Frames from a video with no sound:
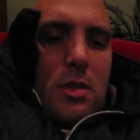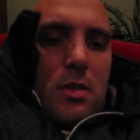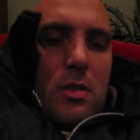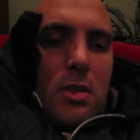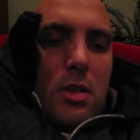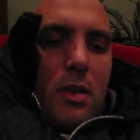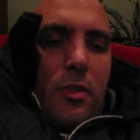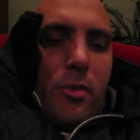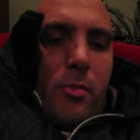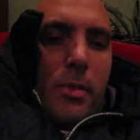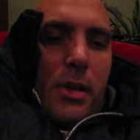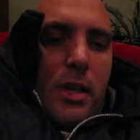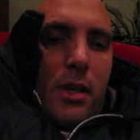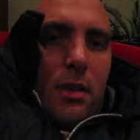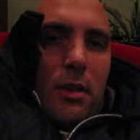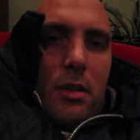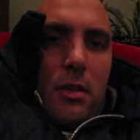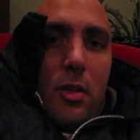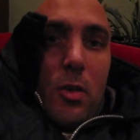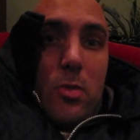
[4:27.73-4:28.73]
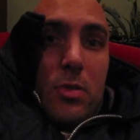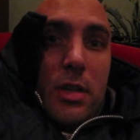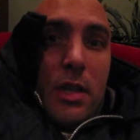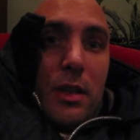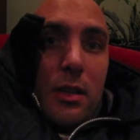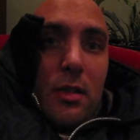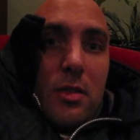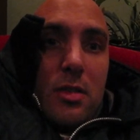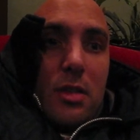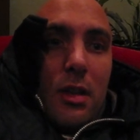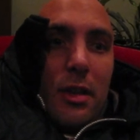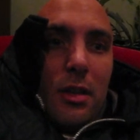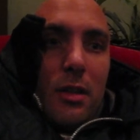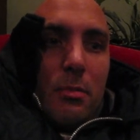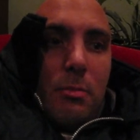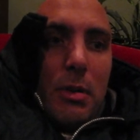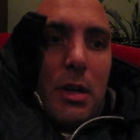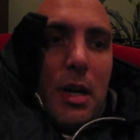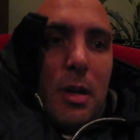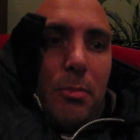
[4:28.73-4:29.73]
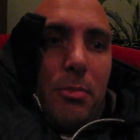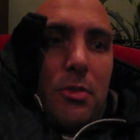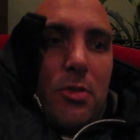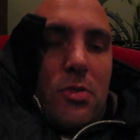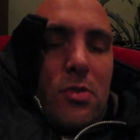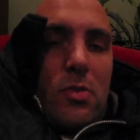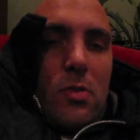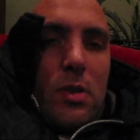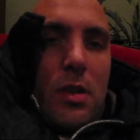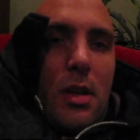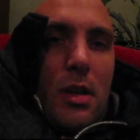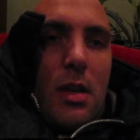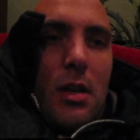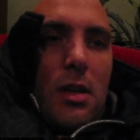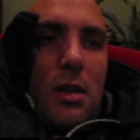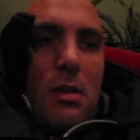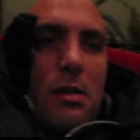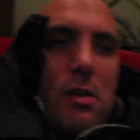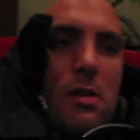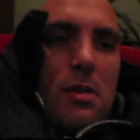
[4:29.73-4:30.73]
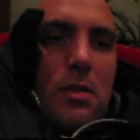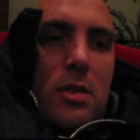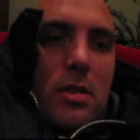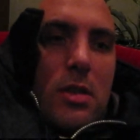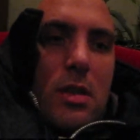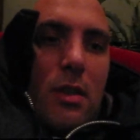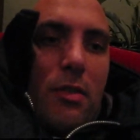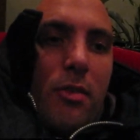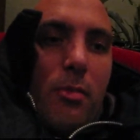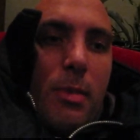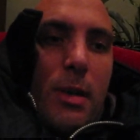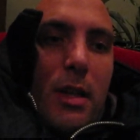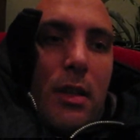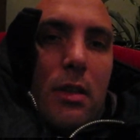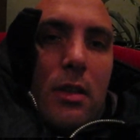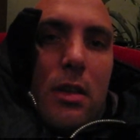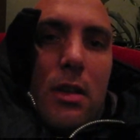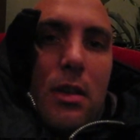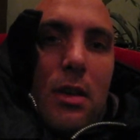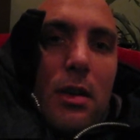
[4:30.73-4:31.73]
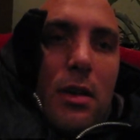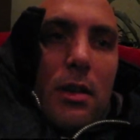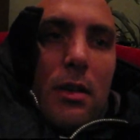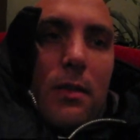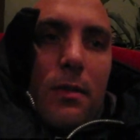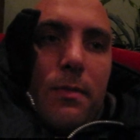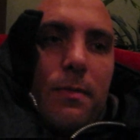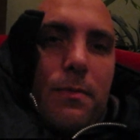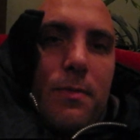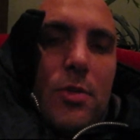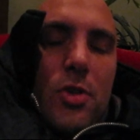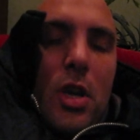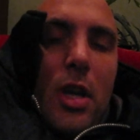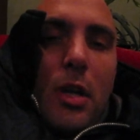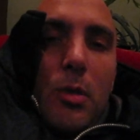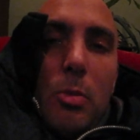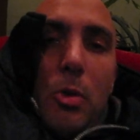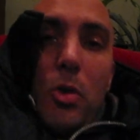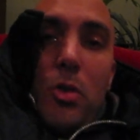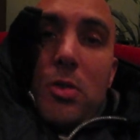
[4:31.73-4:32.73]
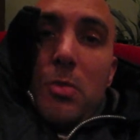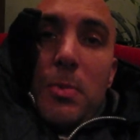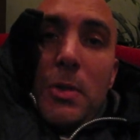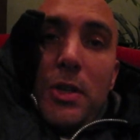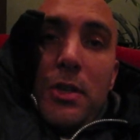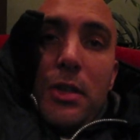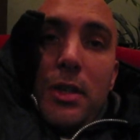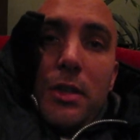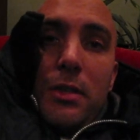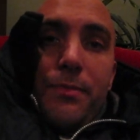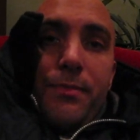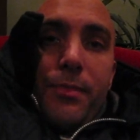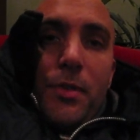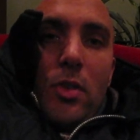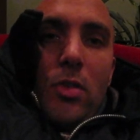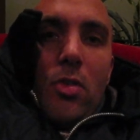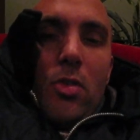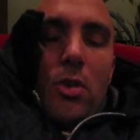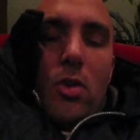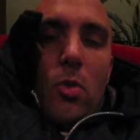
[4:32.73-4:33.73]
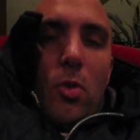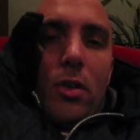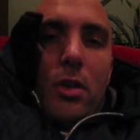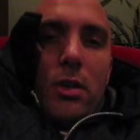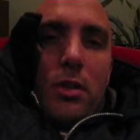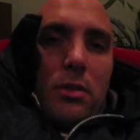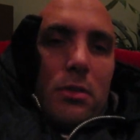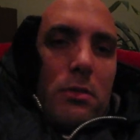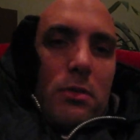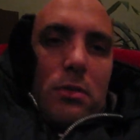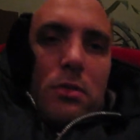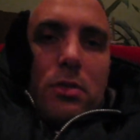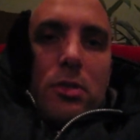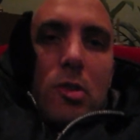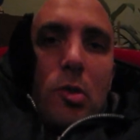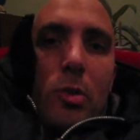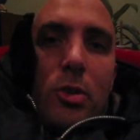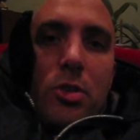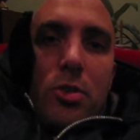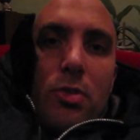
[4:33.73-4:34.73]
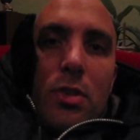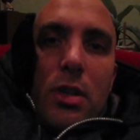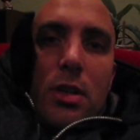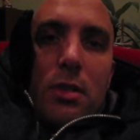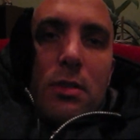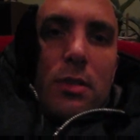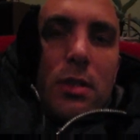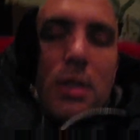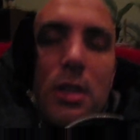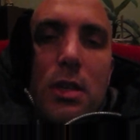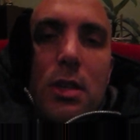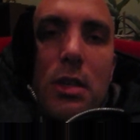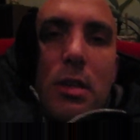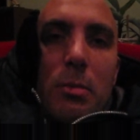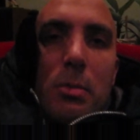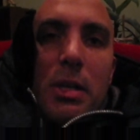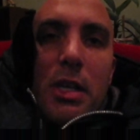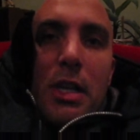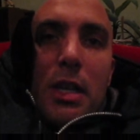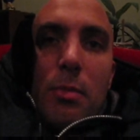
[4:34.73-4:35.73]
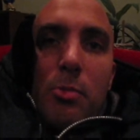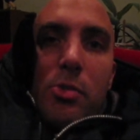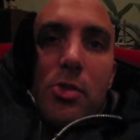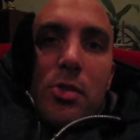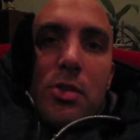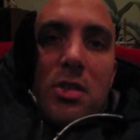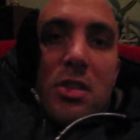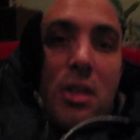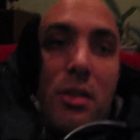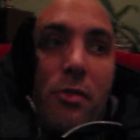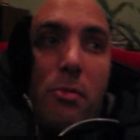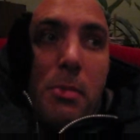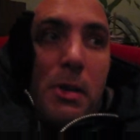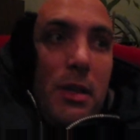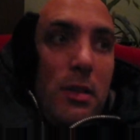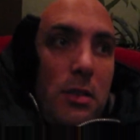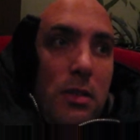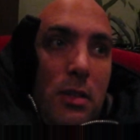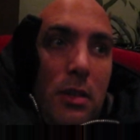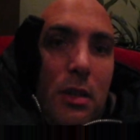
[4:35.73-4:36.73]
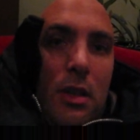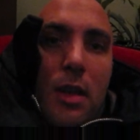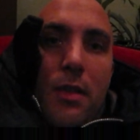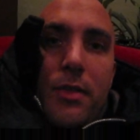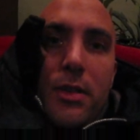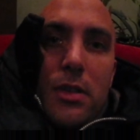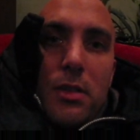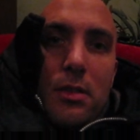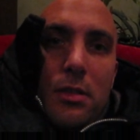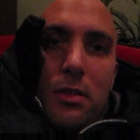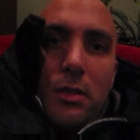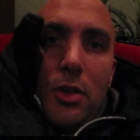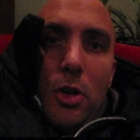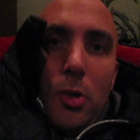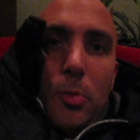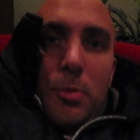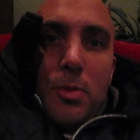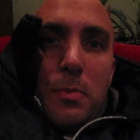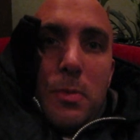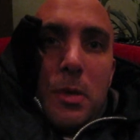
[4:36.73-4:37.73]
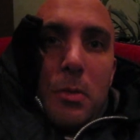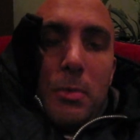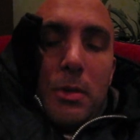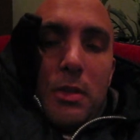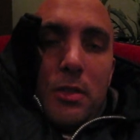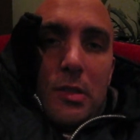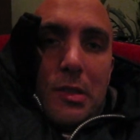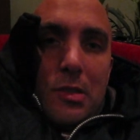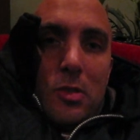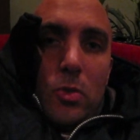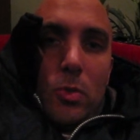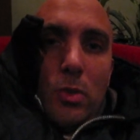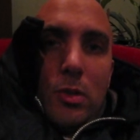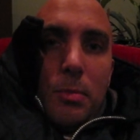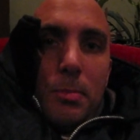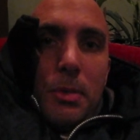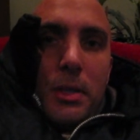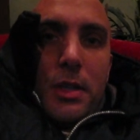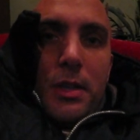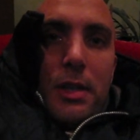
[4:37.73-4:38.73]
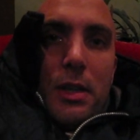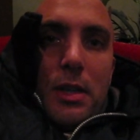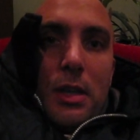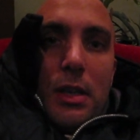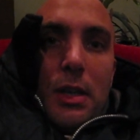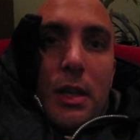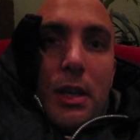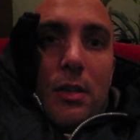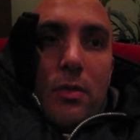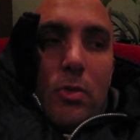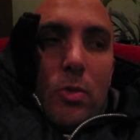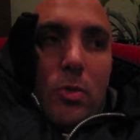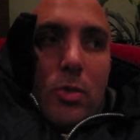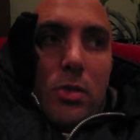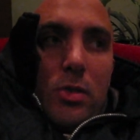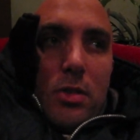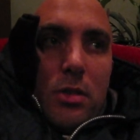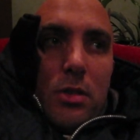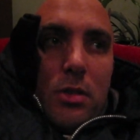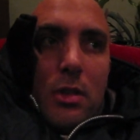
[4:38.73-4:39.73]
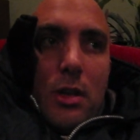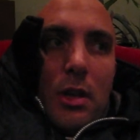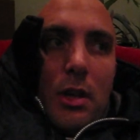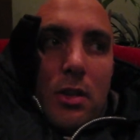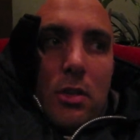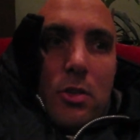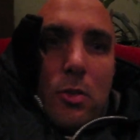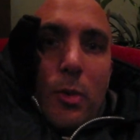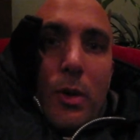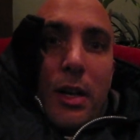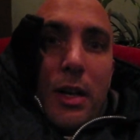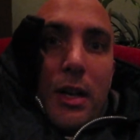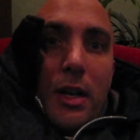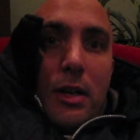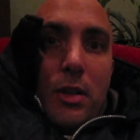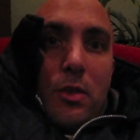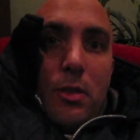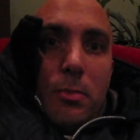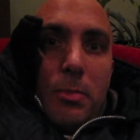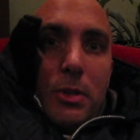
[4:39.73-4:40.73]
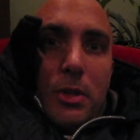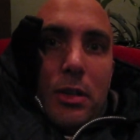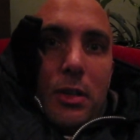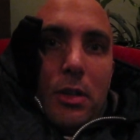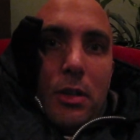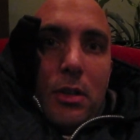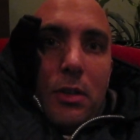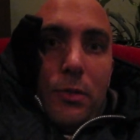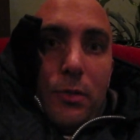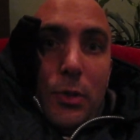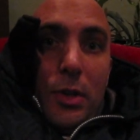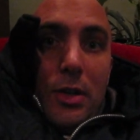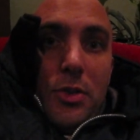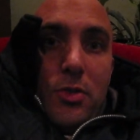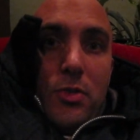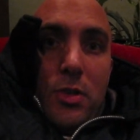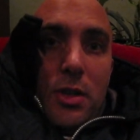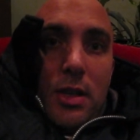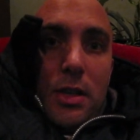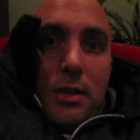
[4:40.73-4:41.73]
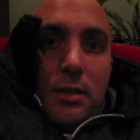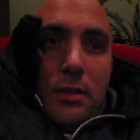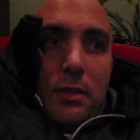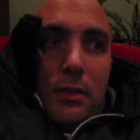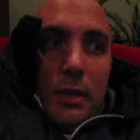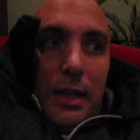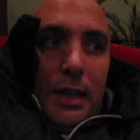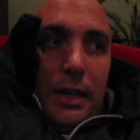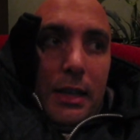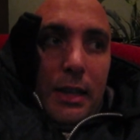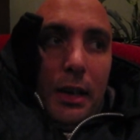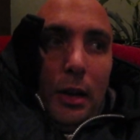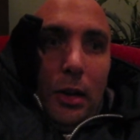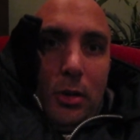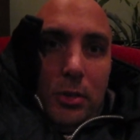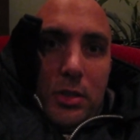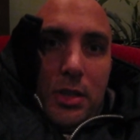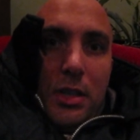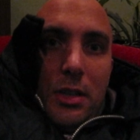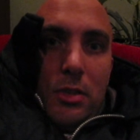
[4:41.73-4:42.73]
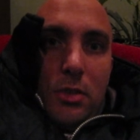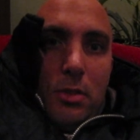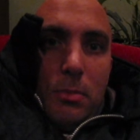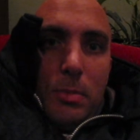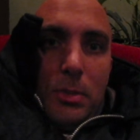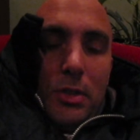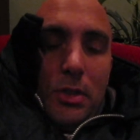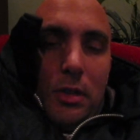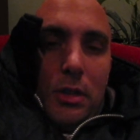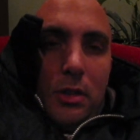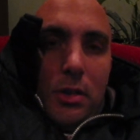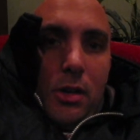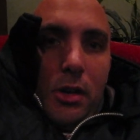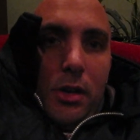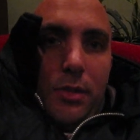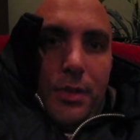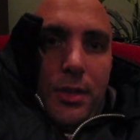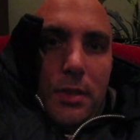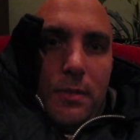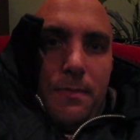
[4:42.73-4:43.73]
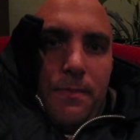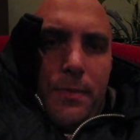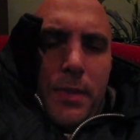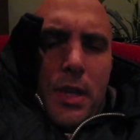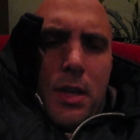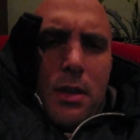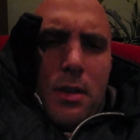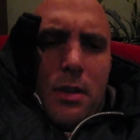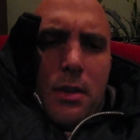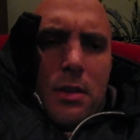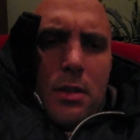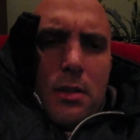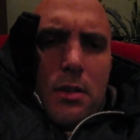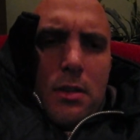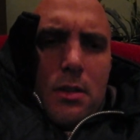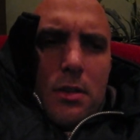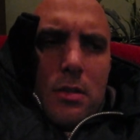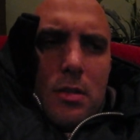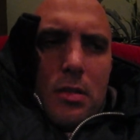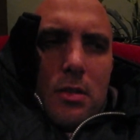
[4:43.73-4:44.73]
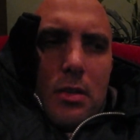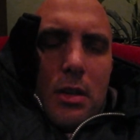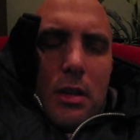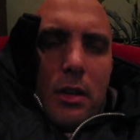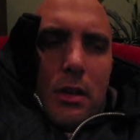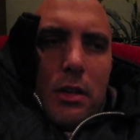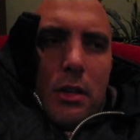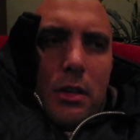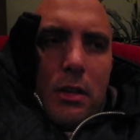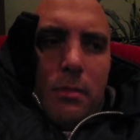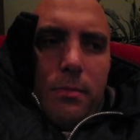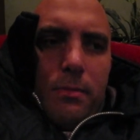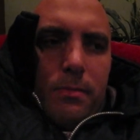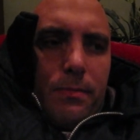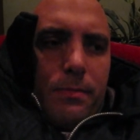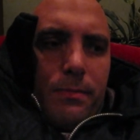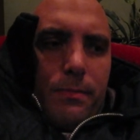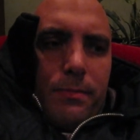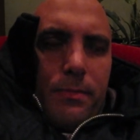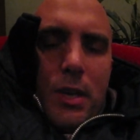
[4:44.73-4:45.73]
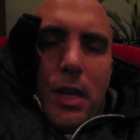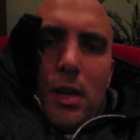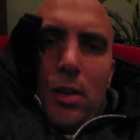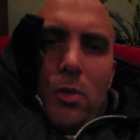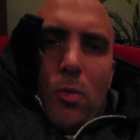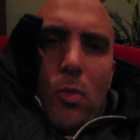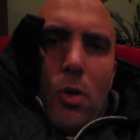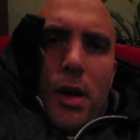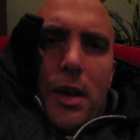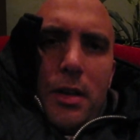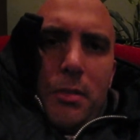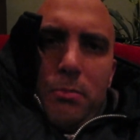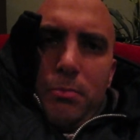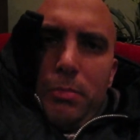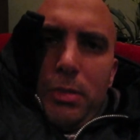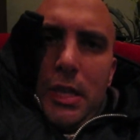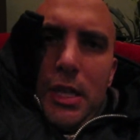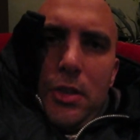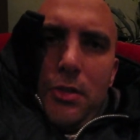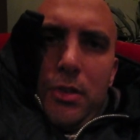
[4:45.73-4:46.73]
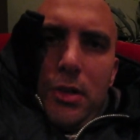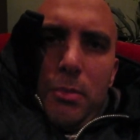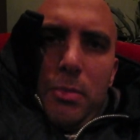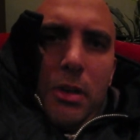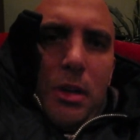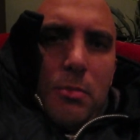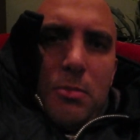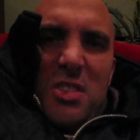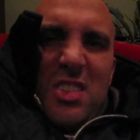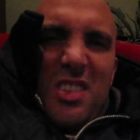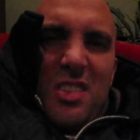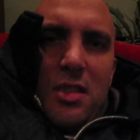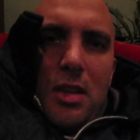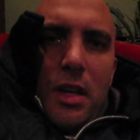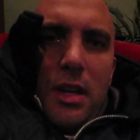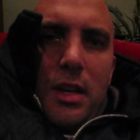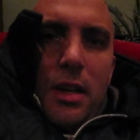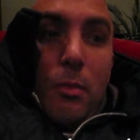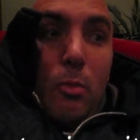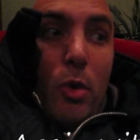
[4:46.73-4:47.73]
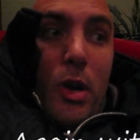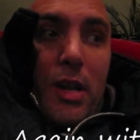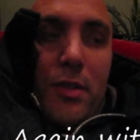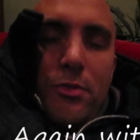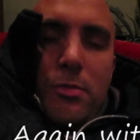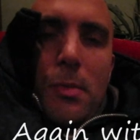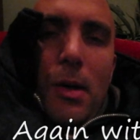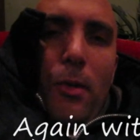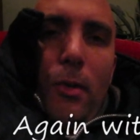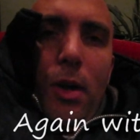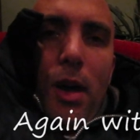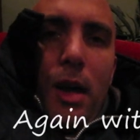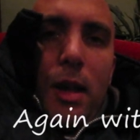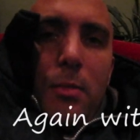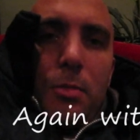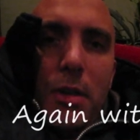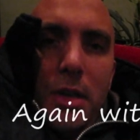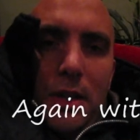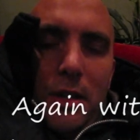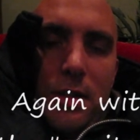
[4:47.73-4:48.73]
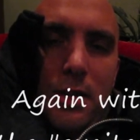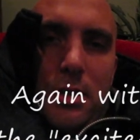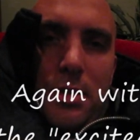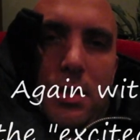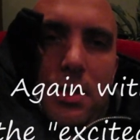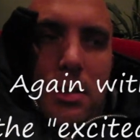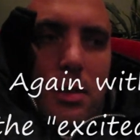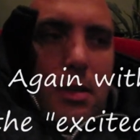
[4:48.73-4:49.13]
stuff about a hotel at second and Poplar Street, stuff about the uh, Jacob Holtz building on York, York Street in my neighborhood, stuff about uh, eleven homes being built on Tulip, and of course our twenty-nine unit building on Front Street and our ten unit building on Dauphin. Uh, I don't know why I'm blithering, but I'm just excited. I'm waiting for my ride because